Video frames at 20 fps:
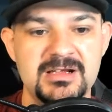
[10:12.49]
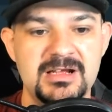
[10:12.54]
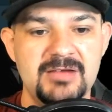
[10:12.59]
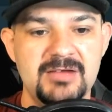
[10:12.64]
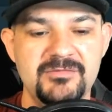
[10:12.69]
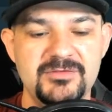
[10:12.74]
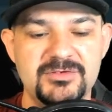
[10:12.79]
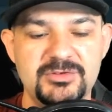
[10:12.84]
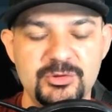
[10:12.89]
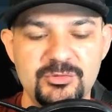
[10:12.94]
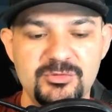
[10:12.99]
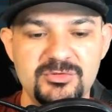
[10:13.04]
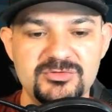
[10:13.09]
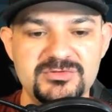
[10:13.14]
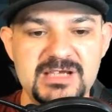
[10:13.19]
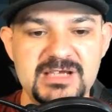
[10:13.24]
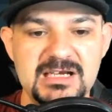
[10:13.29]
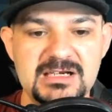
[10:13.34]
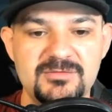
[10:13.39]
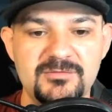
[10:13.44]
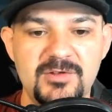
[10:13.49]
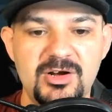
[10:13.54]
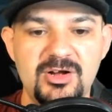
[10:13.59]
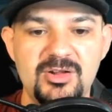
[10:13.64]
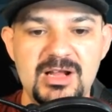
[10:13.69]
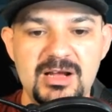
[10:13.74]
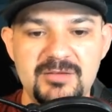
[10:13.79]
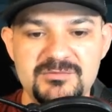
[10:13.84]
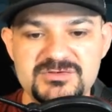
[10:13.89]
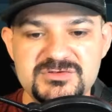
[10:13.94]
of the total attack of
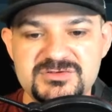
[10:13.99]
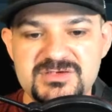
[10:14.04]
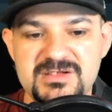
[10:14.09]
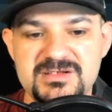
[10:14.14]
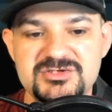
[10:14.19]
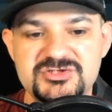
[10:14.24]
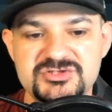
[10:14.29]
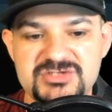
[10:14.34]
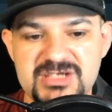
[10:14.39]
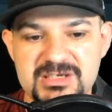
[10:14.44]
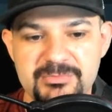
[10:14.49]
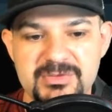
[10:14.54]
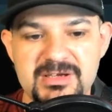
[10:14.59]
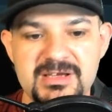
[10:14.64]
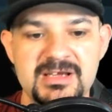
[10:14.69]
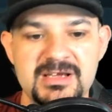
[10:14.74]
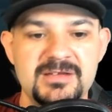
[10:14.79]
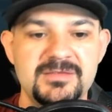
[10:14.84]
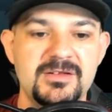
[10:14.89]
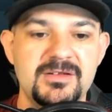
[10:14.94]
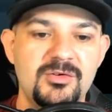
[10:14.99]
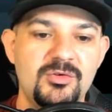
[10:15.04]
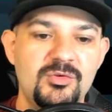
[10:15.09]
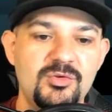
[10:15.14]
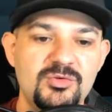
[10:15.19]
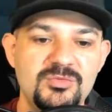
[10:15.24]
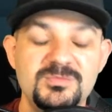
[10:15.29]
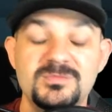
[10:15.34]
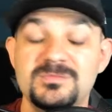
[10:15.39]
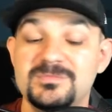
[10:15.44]
all officers on the ship the
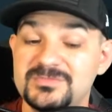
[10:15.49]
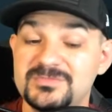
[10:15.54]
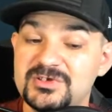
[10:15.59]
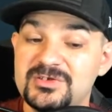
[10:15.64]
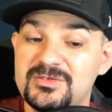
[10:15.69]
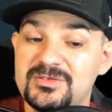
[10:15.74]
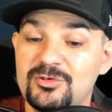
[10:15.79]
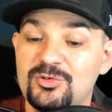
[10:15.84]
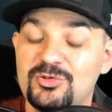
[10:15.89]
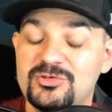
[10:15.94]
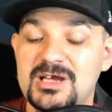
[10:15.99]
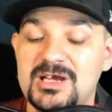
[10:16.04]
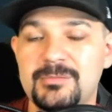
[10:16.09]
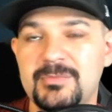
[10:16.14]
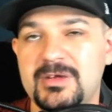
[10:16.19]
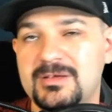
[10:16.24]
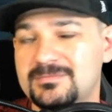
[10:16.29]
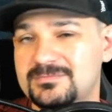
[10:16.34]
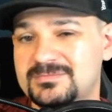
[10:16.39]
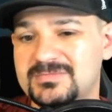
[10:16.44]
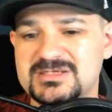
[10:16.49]
whole during the whole combat.